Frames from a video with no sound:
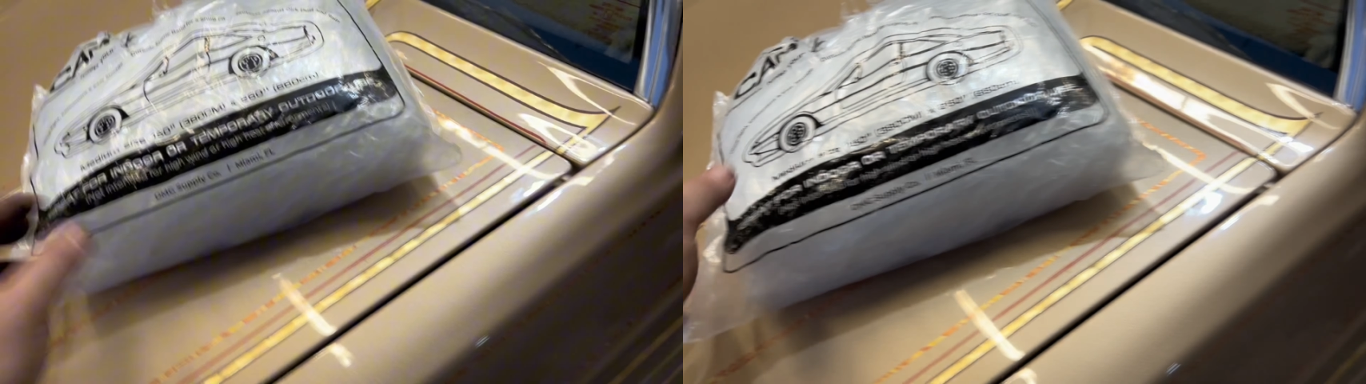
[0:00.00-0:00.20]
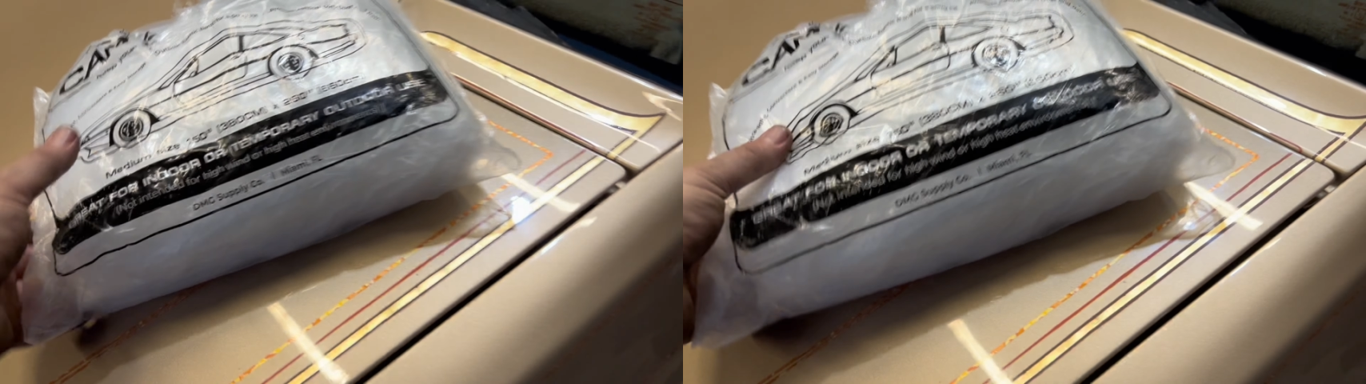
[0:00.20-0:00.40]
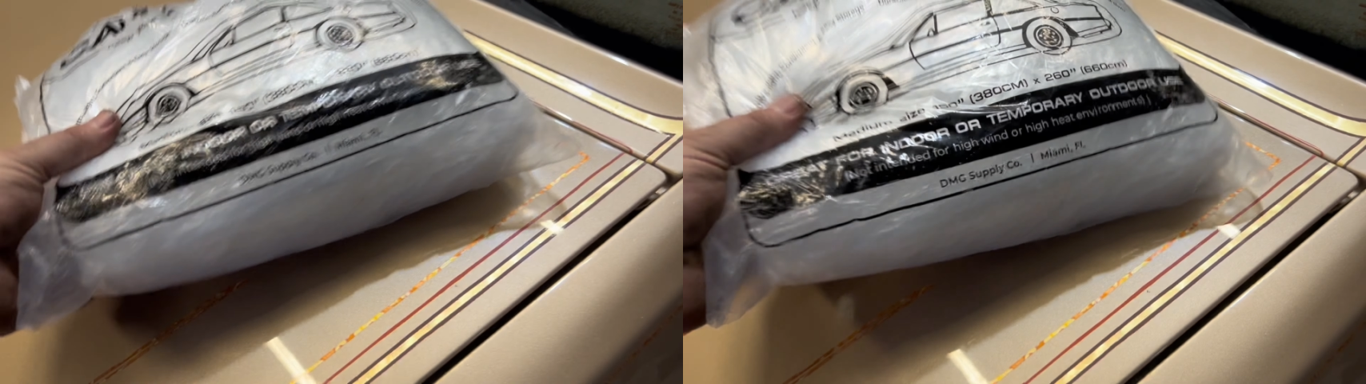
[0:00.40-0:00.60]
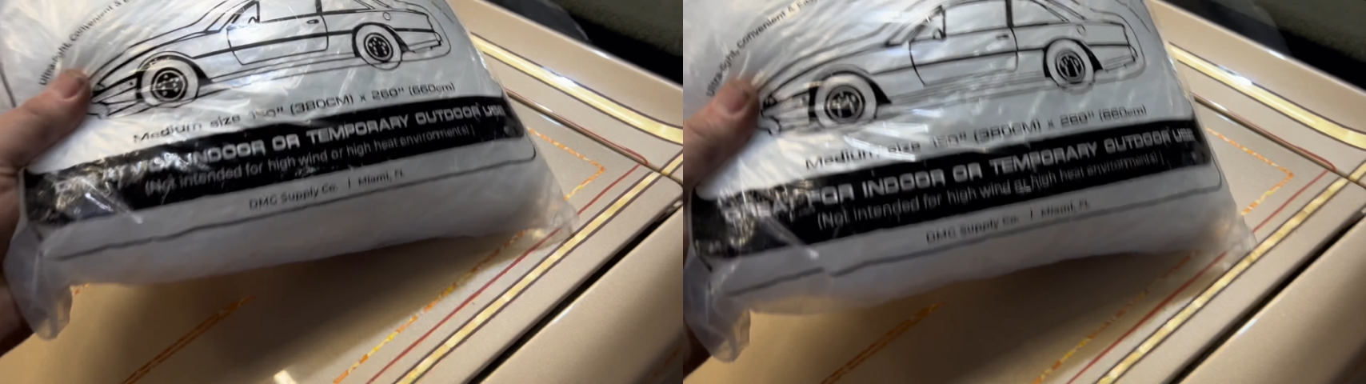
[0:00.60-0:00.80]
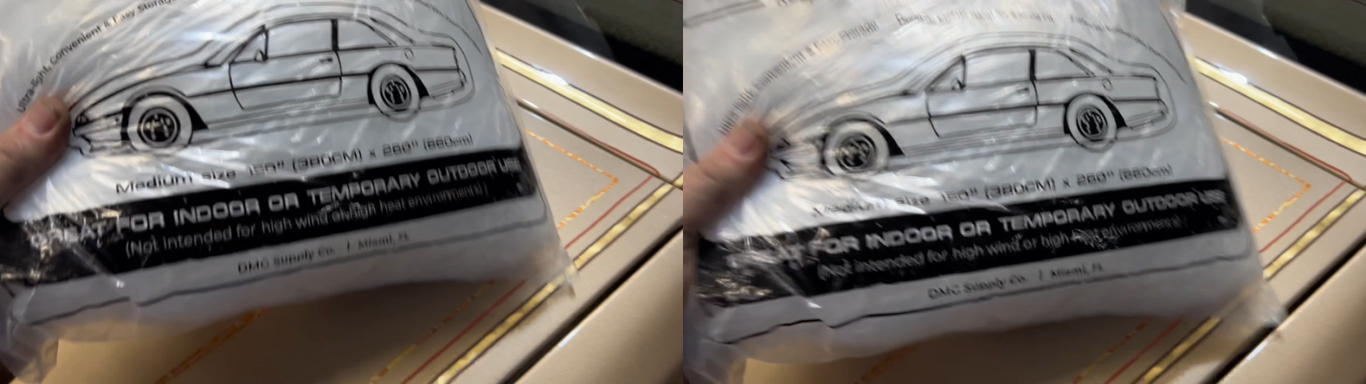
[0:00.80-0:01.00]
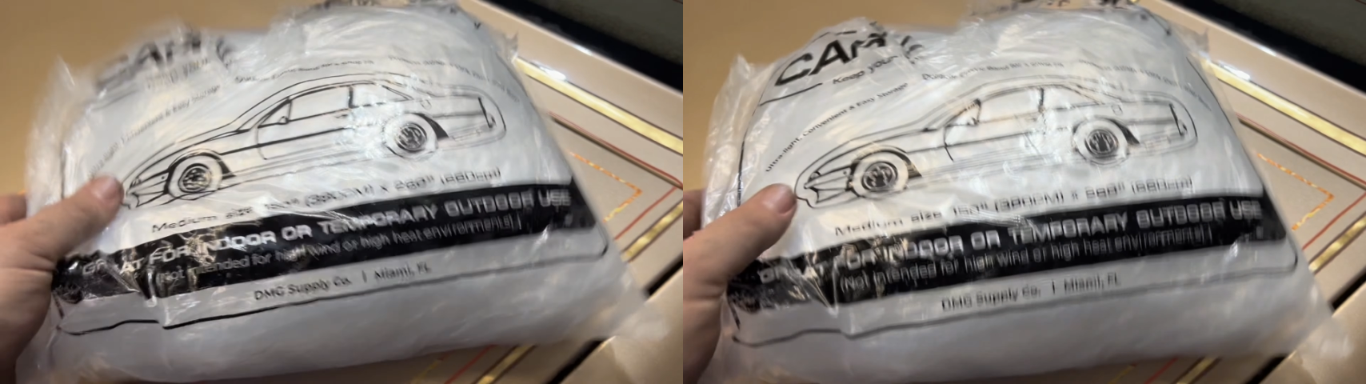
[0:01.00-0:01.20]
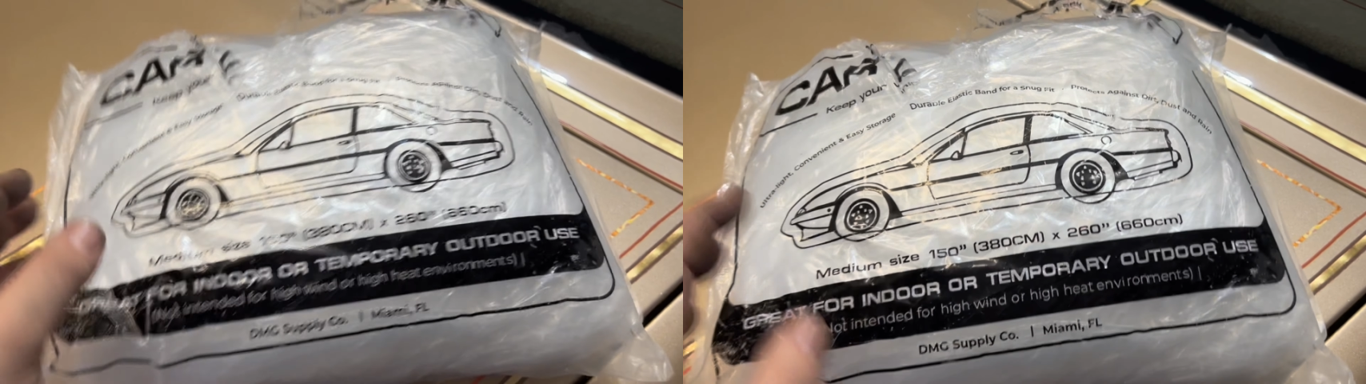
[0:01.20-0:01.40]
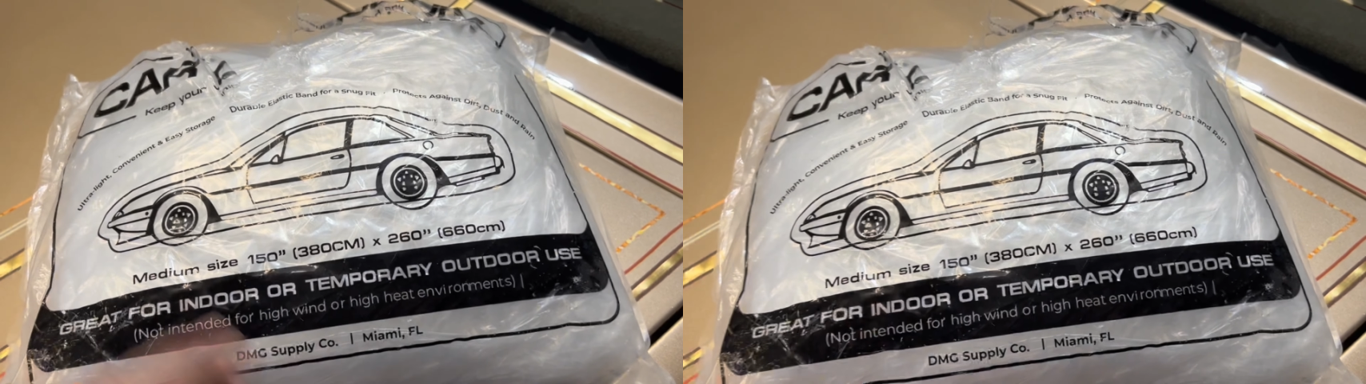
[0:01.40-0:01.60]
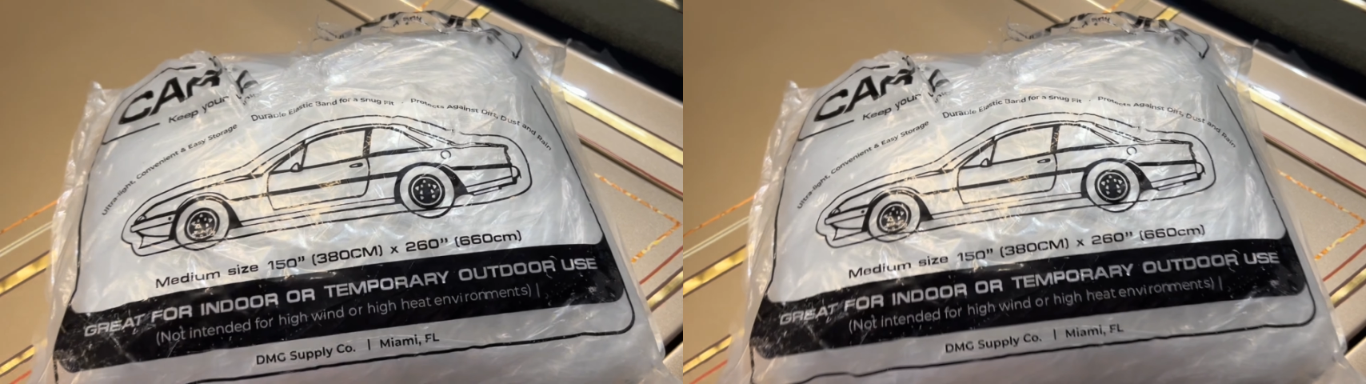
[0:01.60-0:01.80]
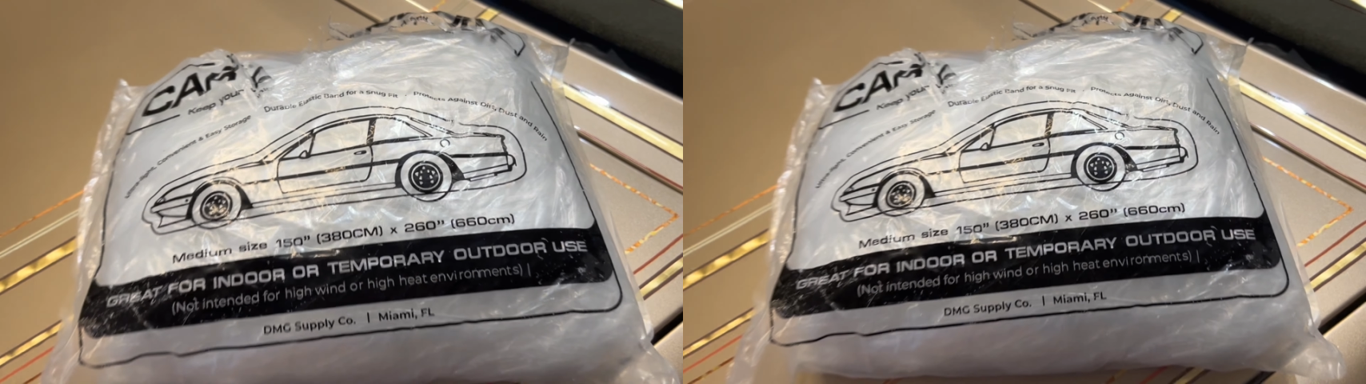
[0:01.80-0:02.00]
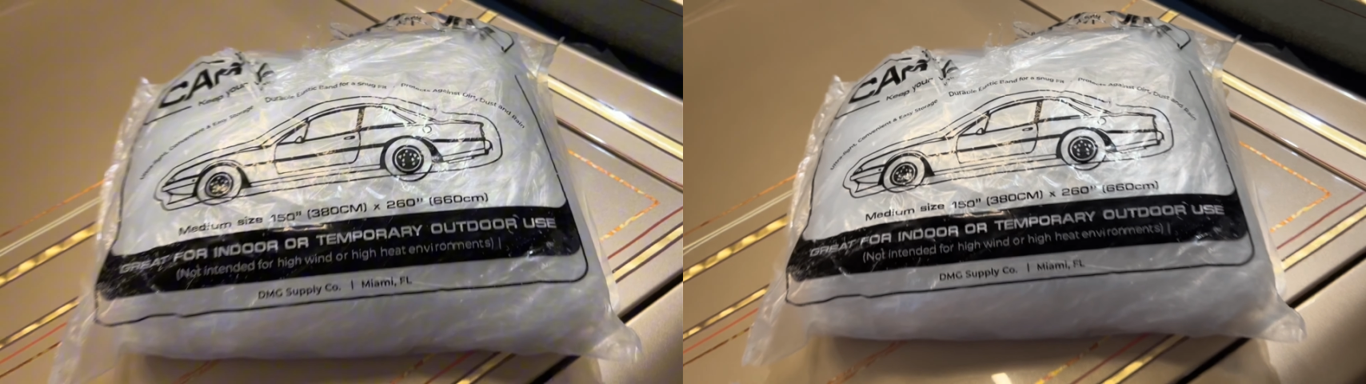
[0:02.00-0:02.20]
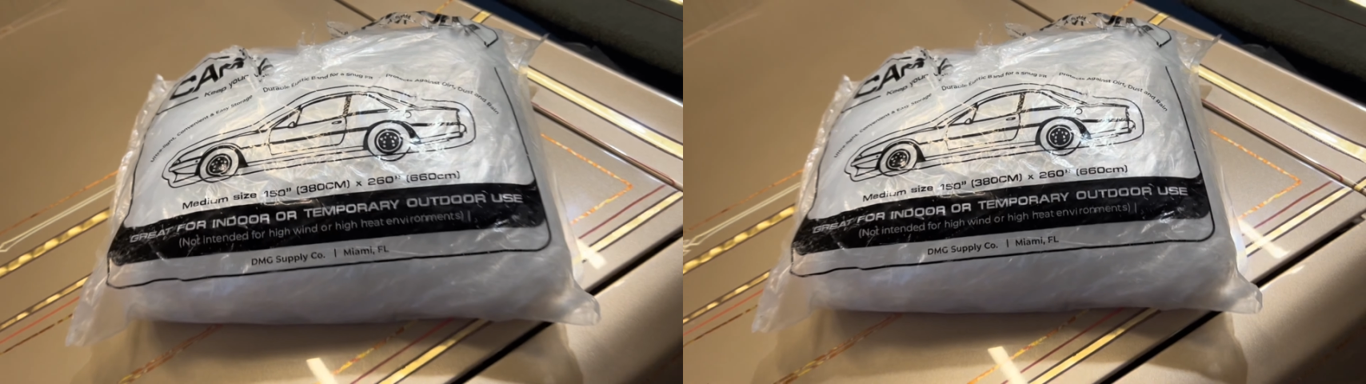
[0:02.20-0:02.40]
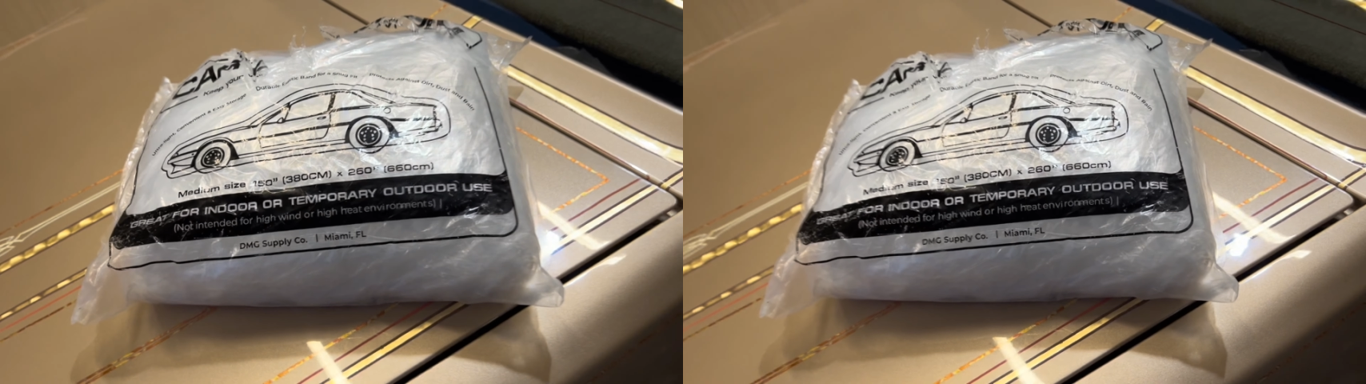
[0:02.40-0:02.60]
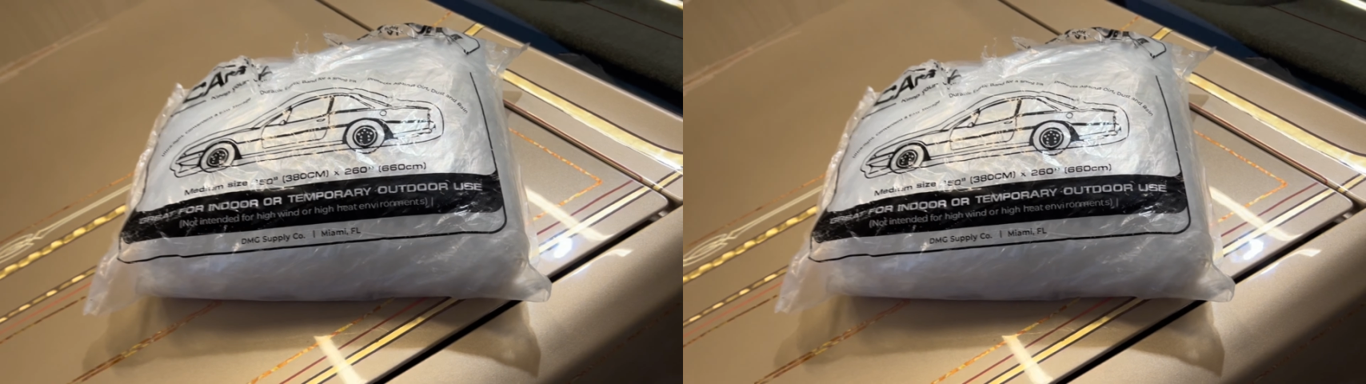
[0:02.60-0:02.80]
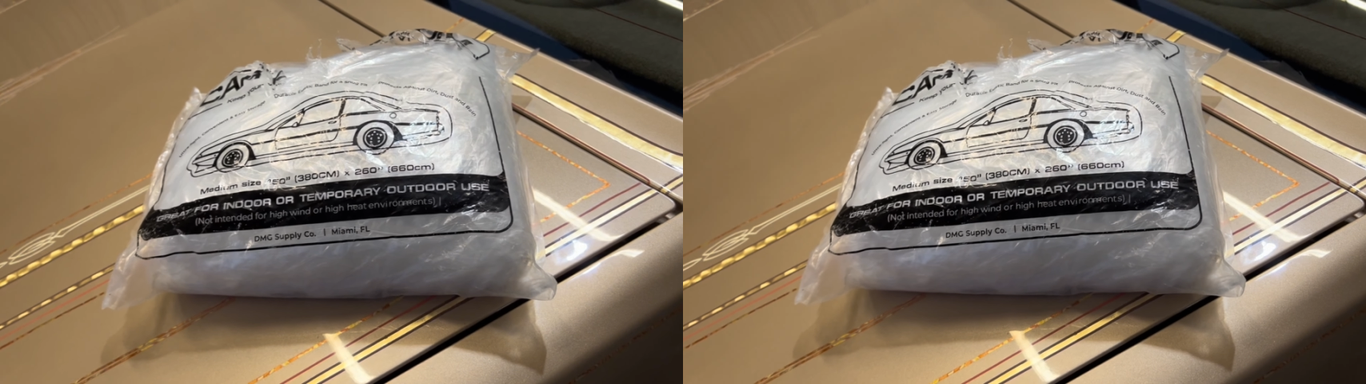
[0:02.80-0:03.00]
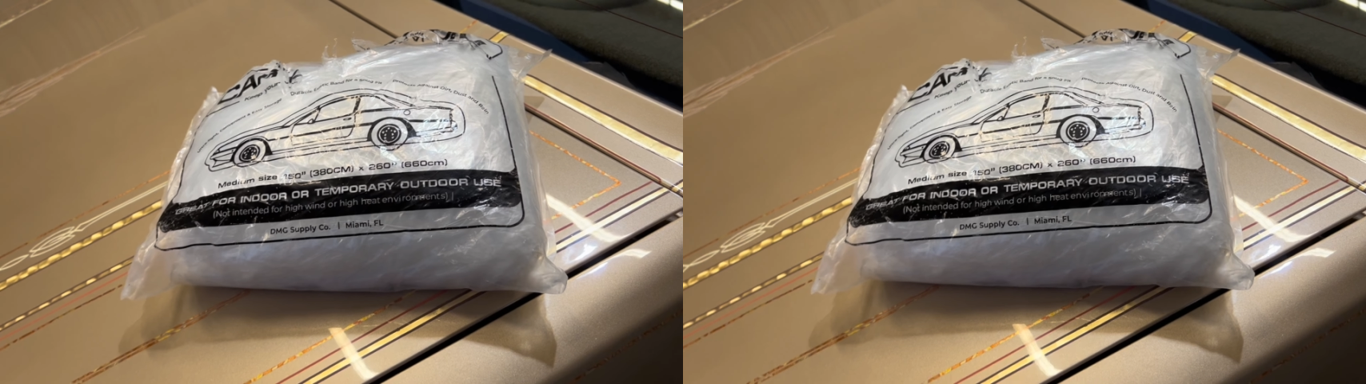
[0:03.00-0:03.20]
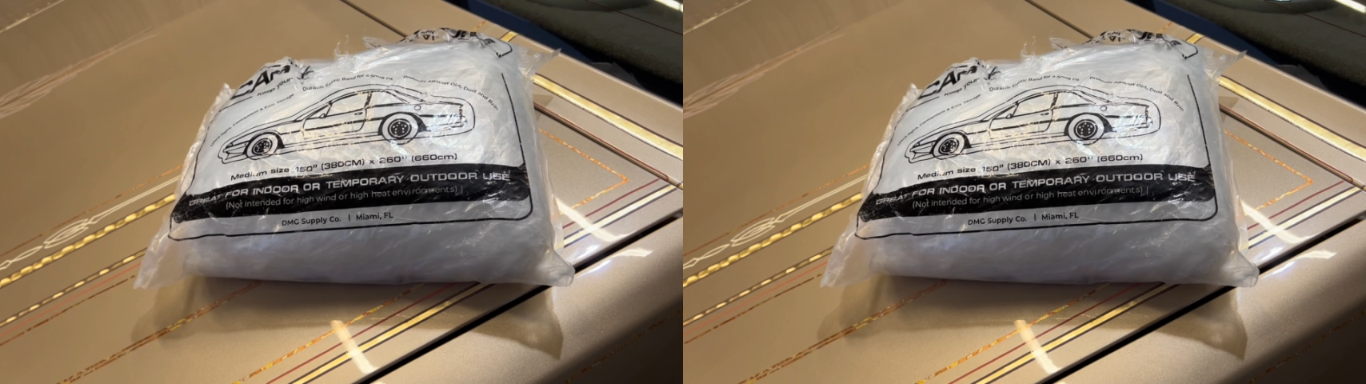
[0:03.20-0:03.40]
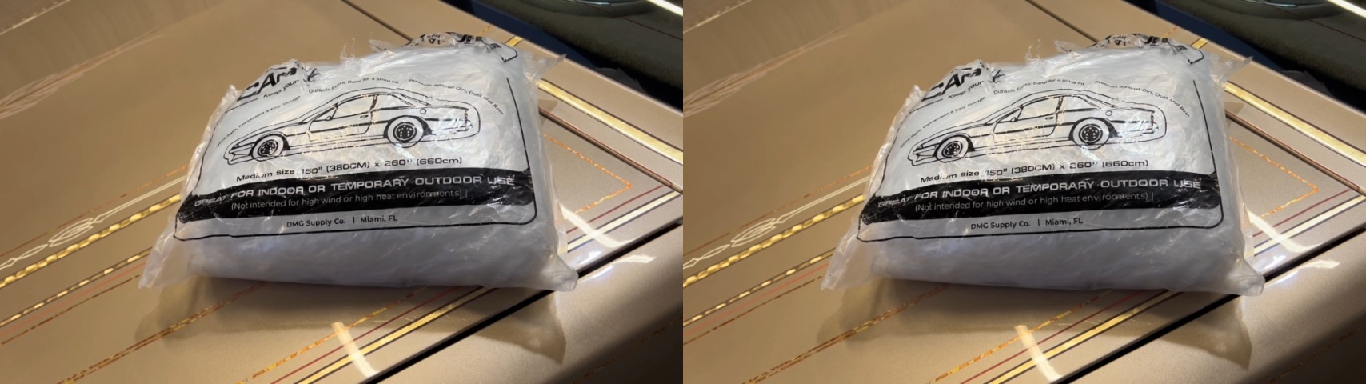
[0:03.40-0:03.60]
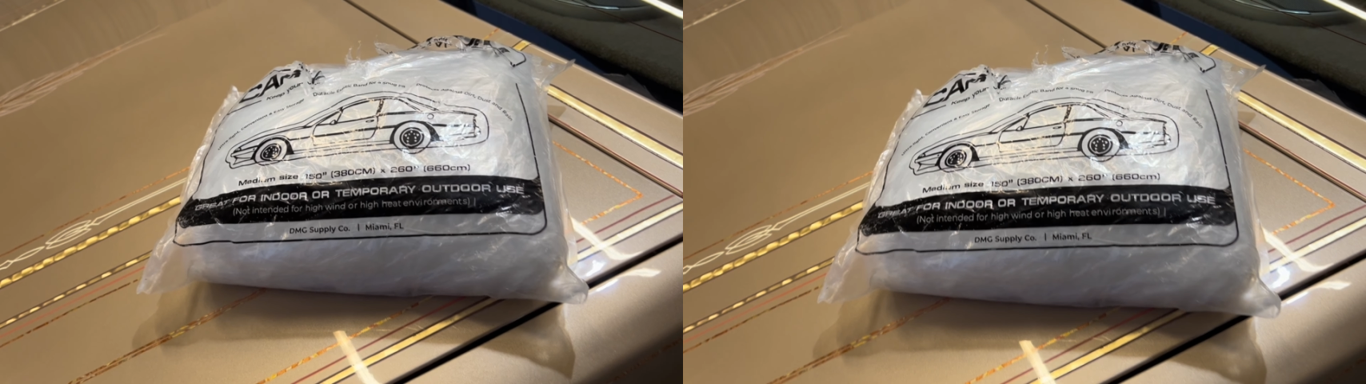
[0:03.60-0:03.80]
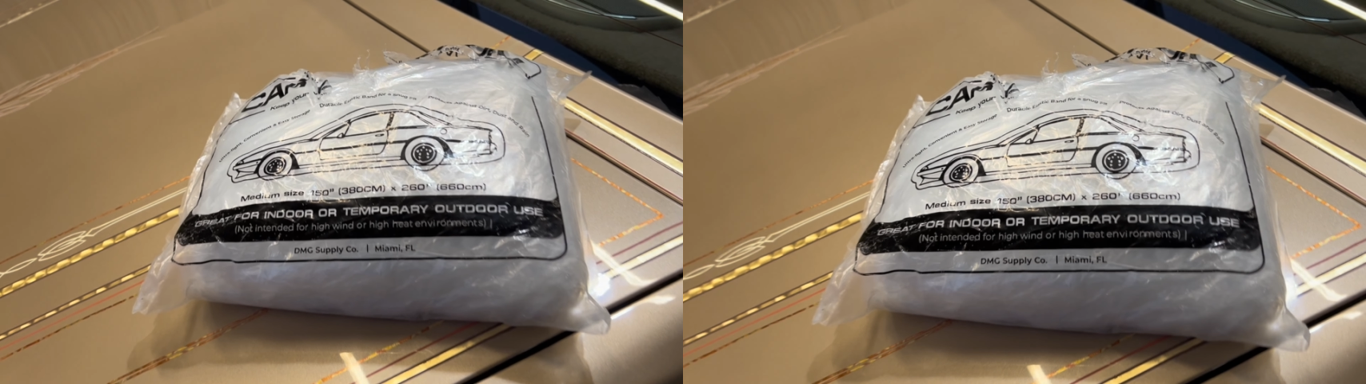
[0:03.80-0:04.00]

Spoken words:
No face is visible, so there are no lips to read.